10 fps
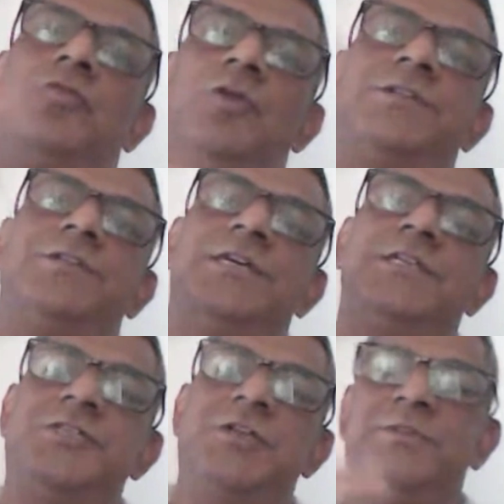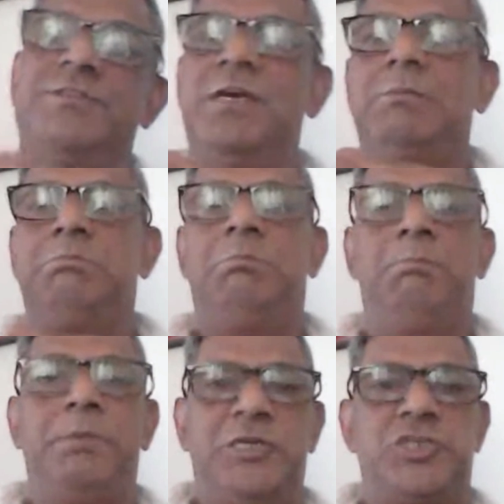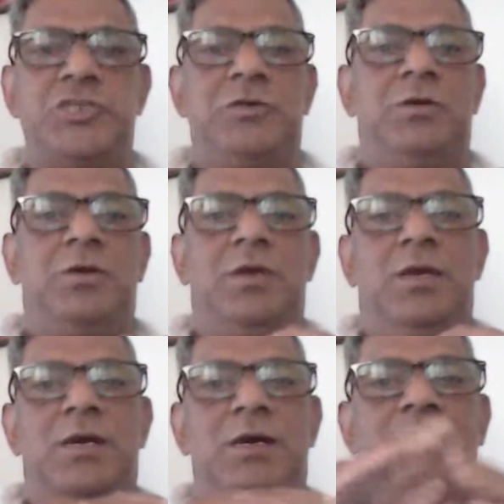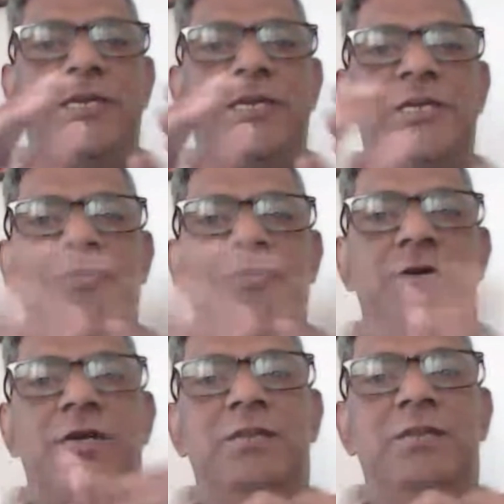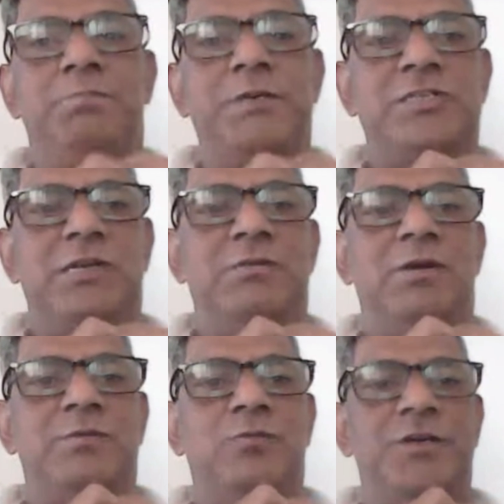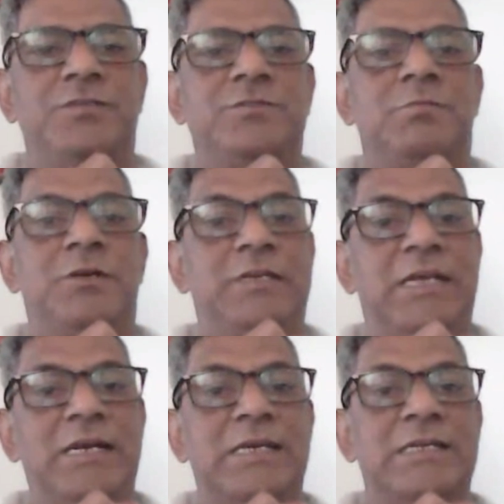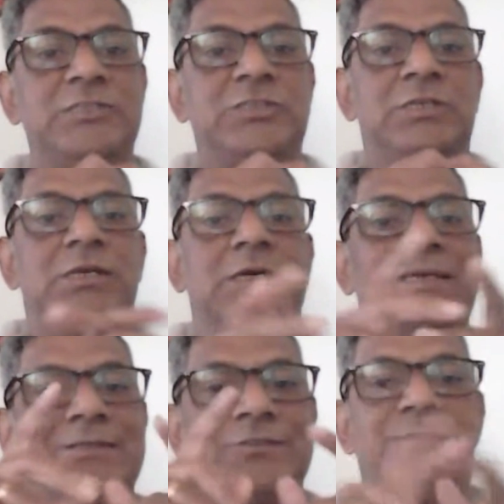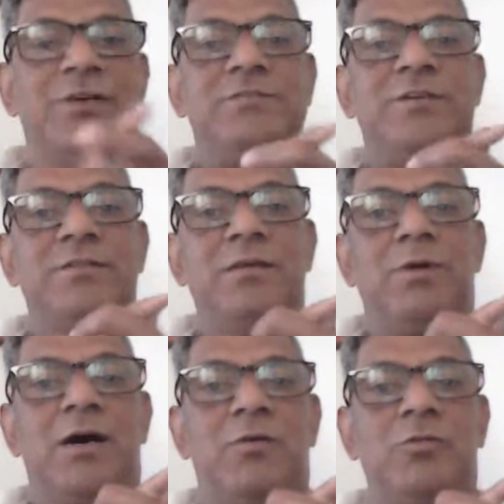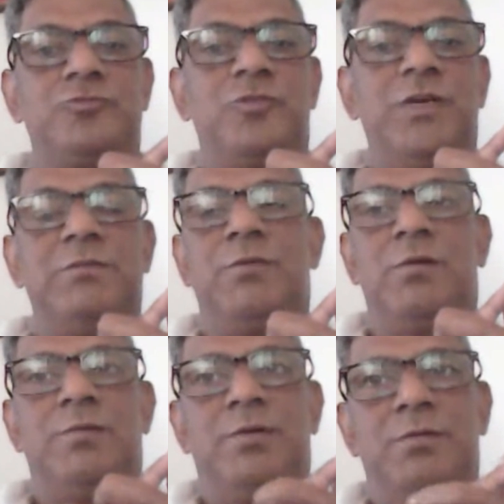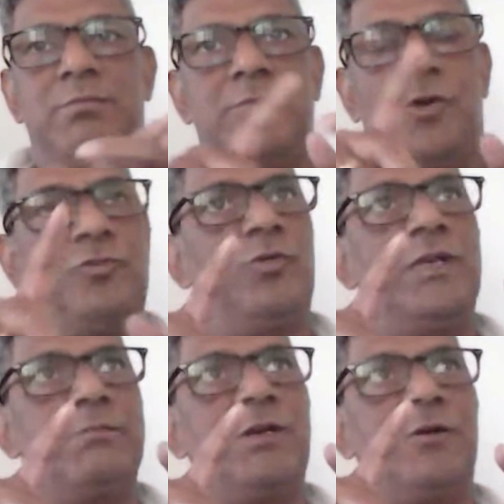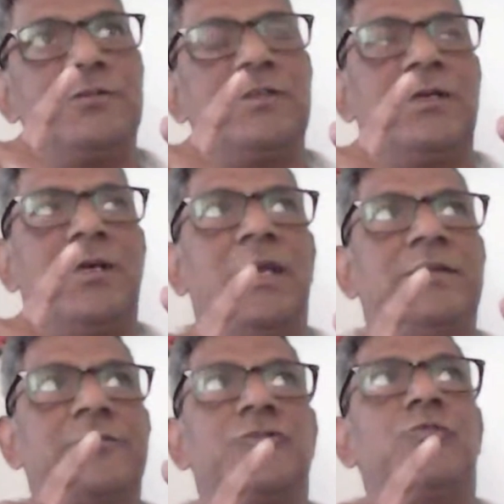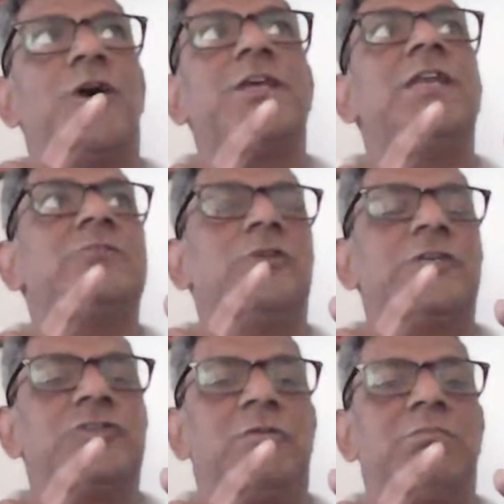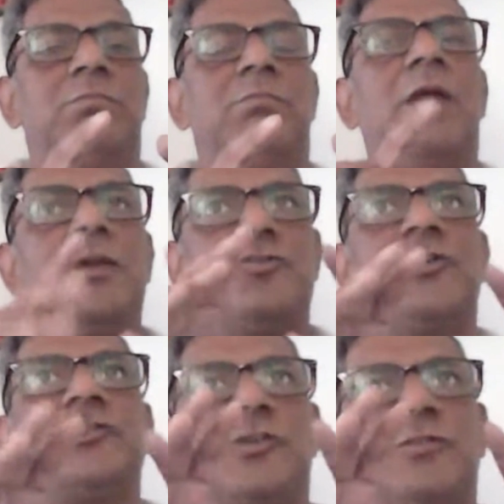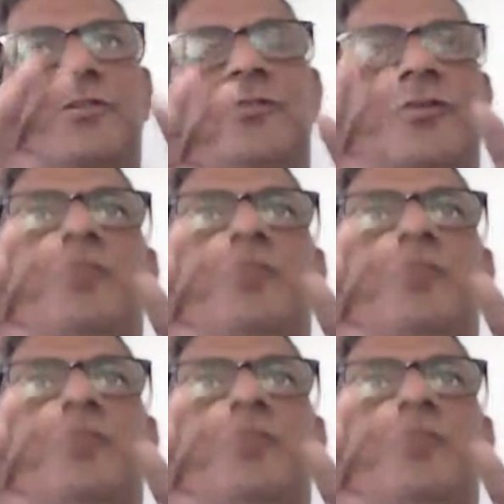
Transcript: So it determines the pitch, variation in the pitch level of the voice. But in English, stress and rhythm are also involved. Not only because it doesn't work in isolation. Intonation does